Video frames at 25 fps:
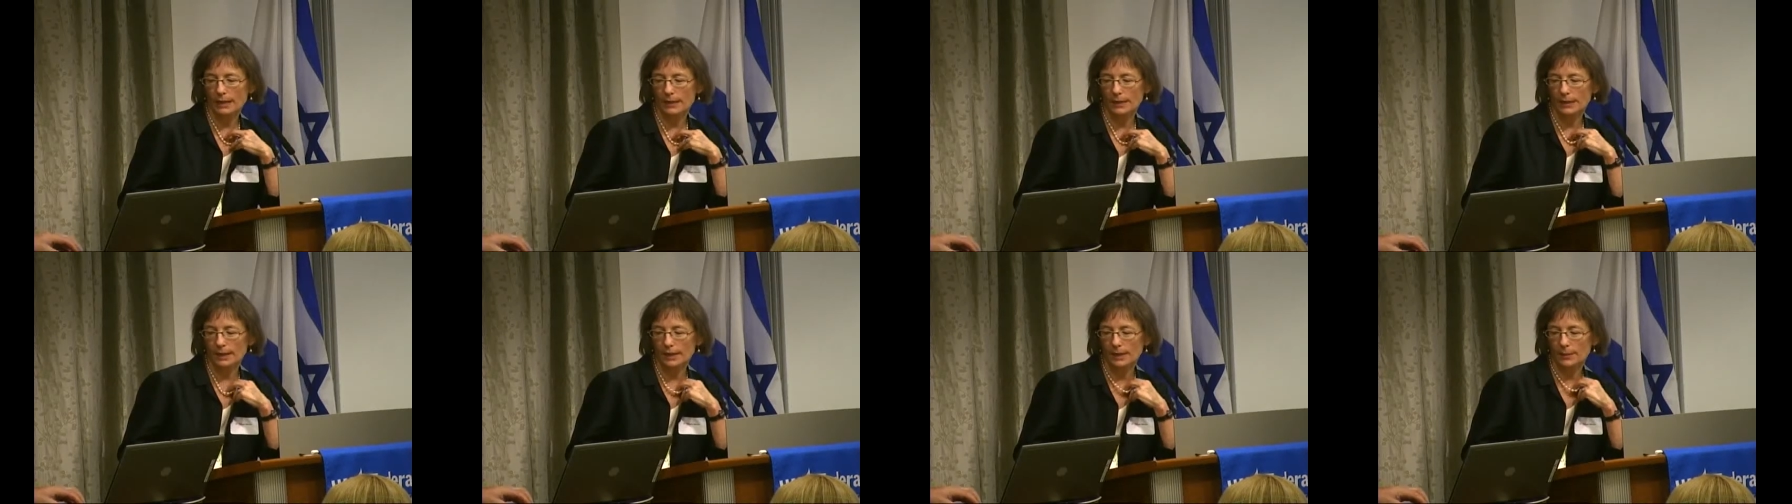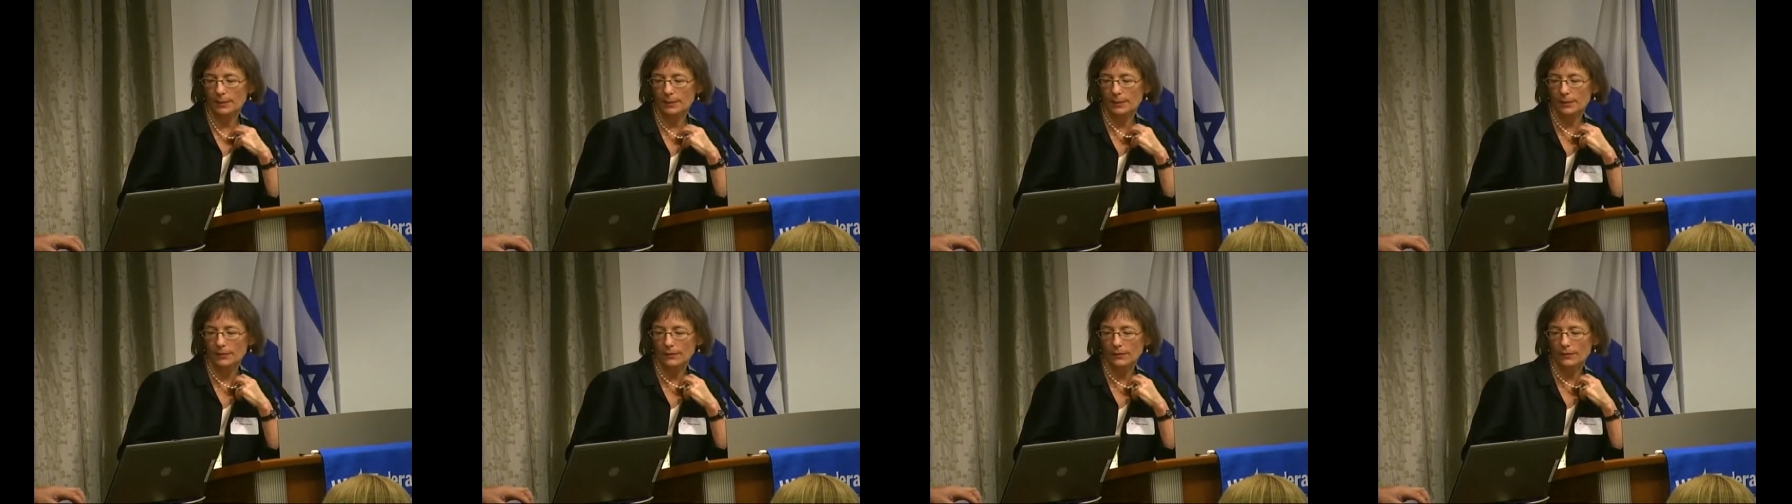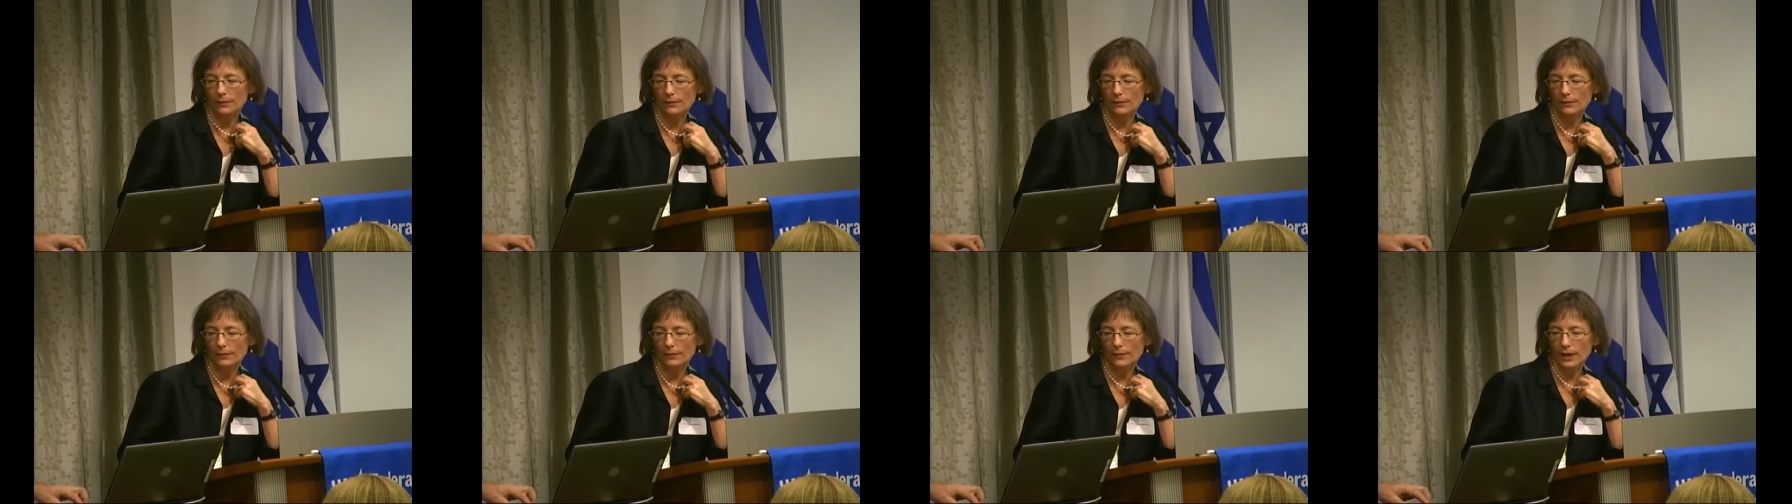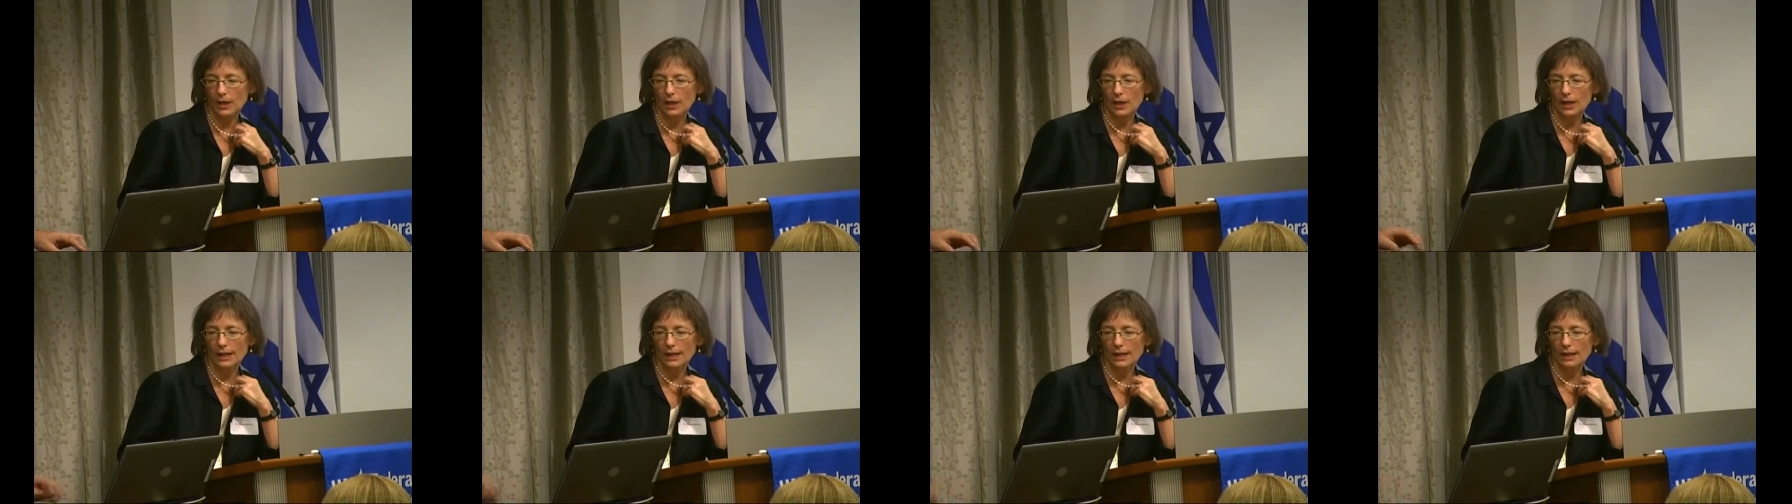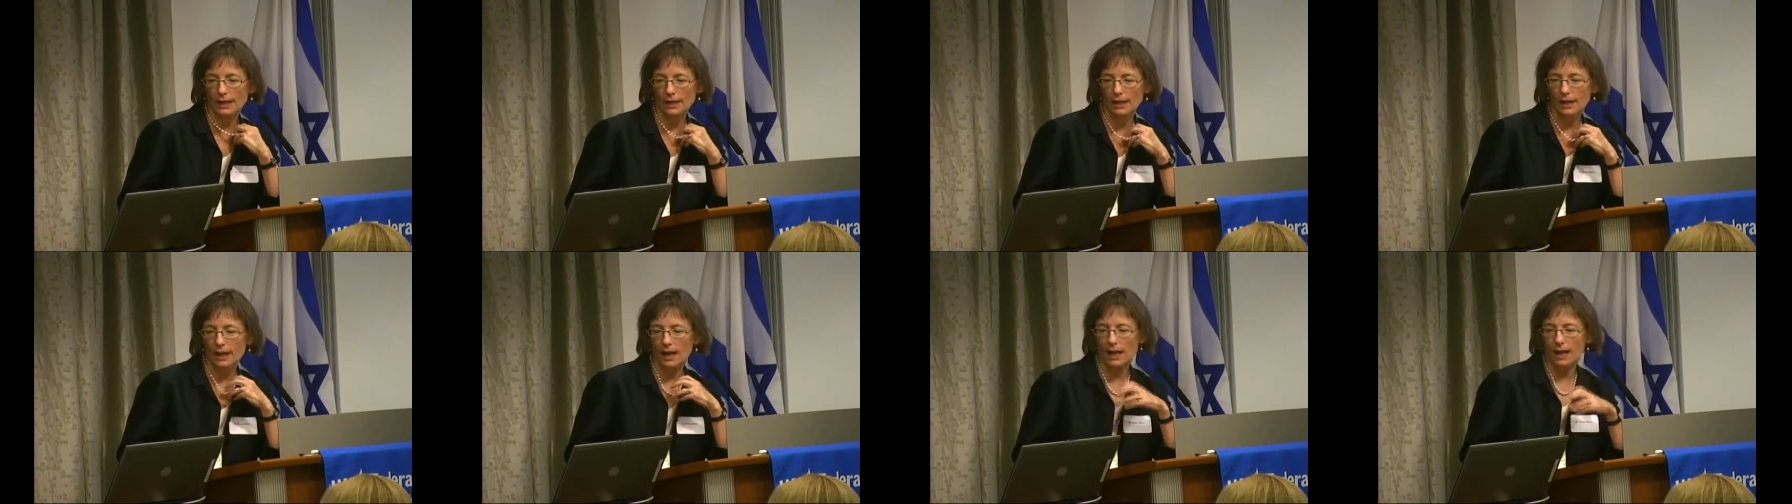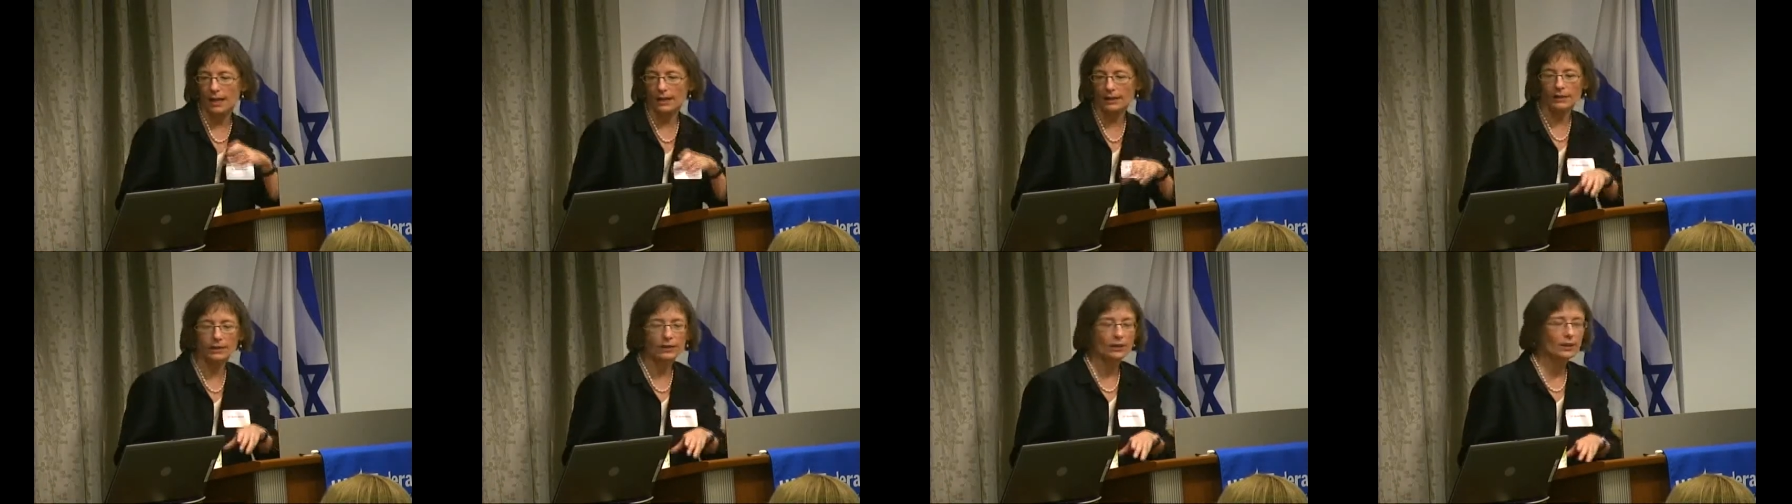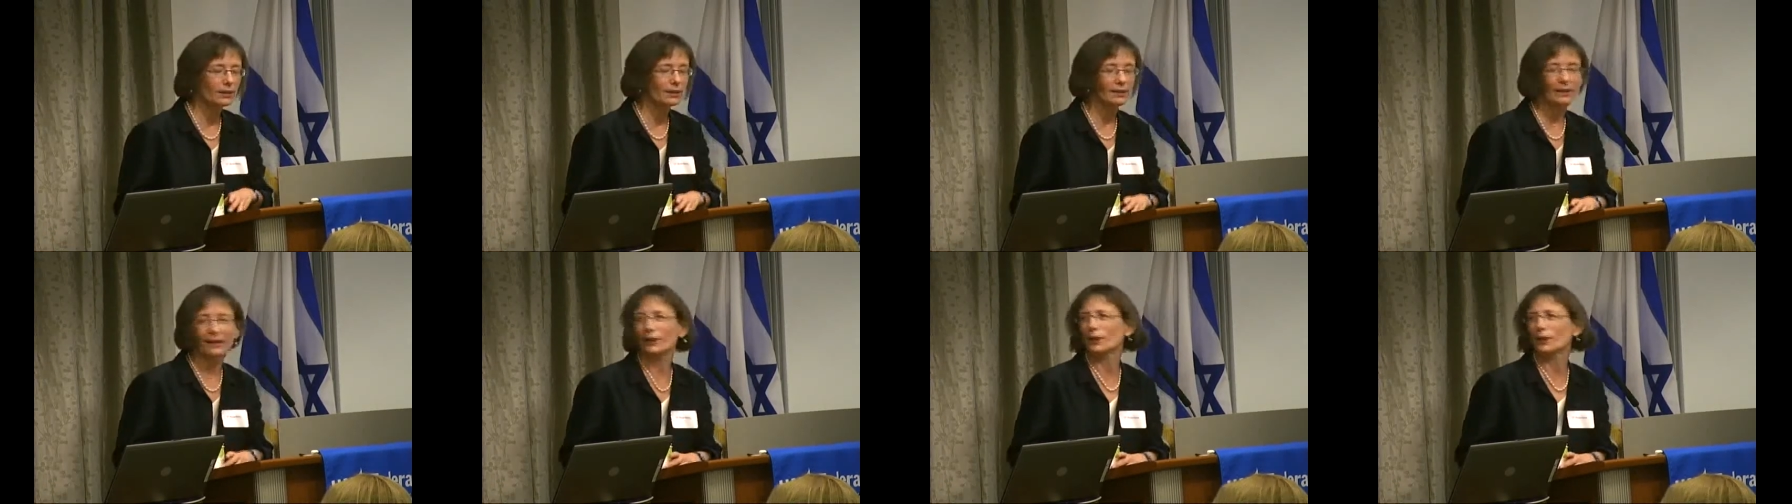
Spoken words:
and I'm very honored,